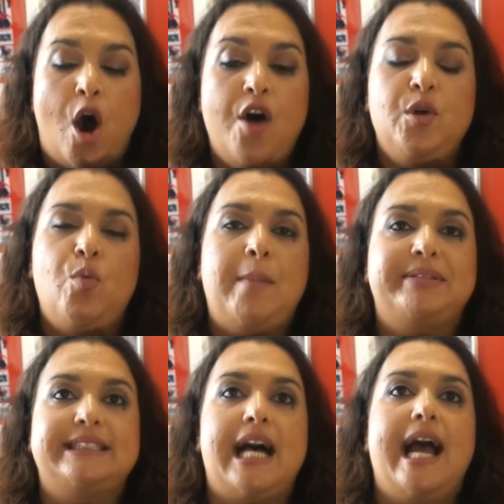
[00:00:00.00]
on the
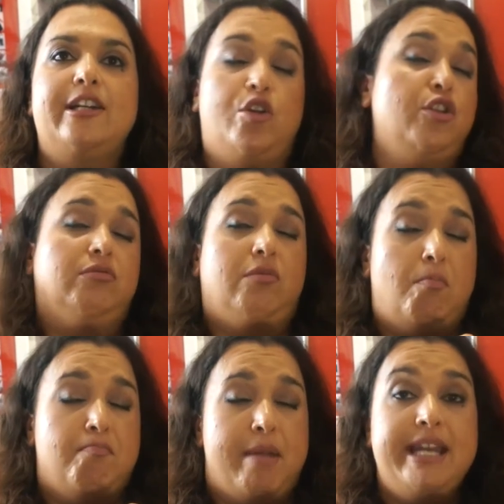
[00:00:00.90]
website, on the
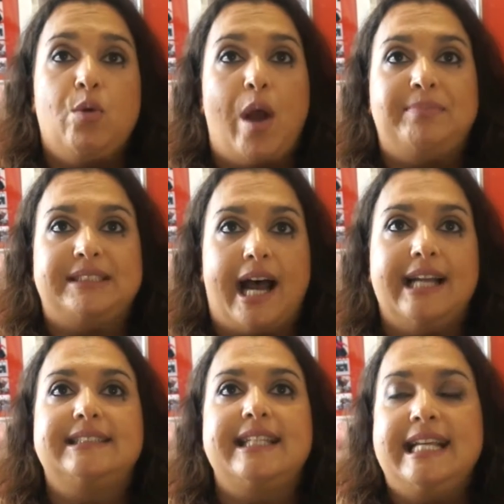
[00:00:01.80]
many
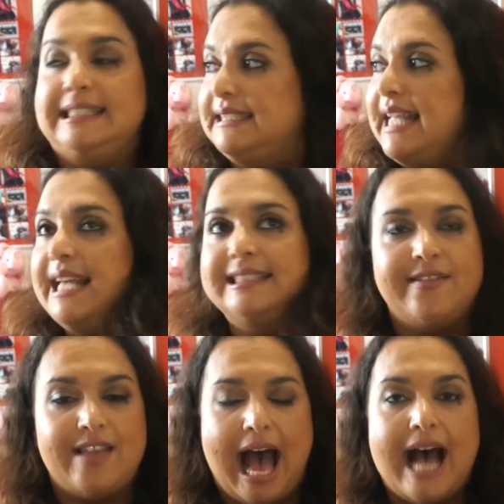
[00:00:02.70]
websites, it says
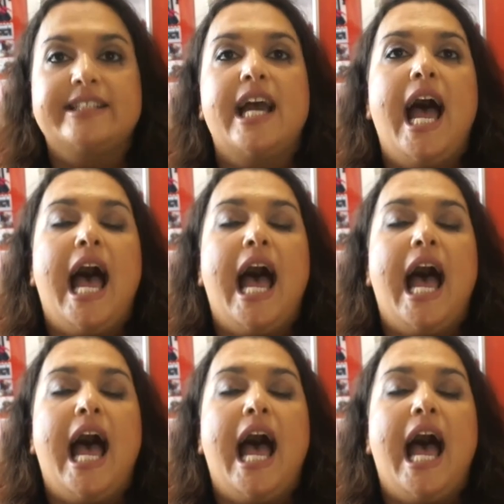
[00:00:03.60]
that